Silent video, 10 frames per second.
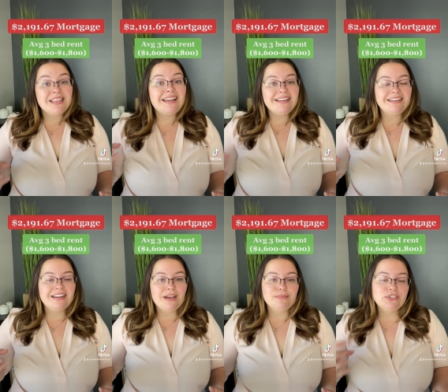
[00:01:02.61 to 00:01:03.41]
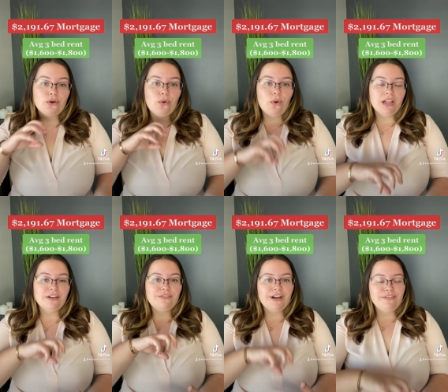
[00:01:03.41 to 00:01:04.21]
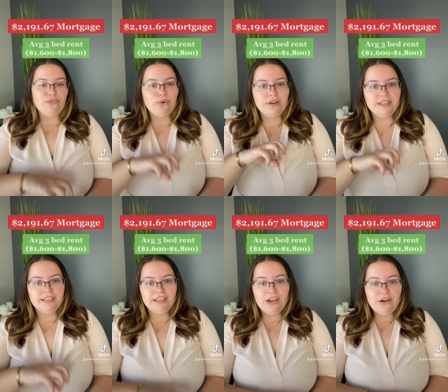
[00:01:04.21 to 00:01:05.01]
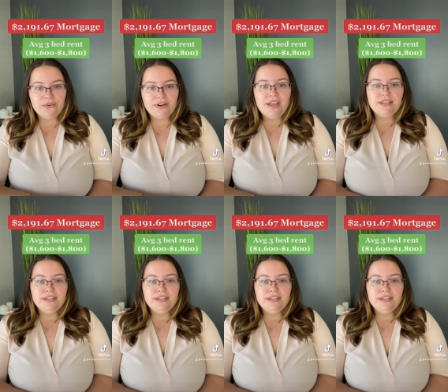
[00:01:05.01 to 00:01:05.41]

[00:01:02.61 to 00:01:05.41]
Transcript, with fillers: that income to qualify for the loan.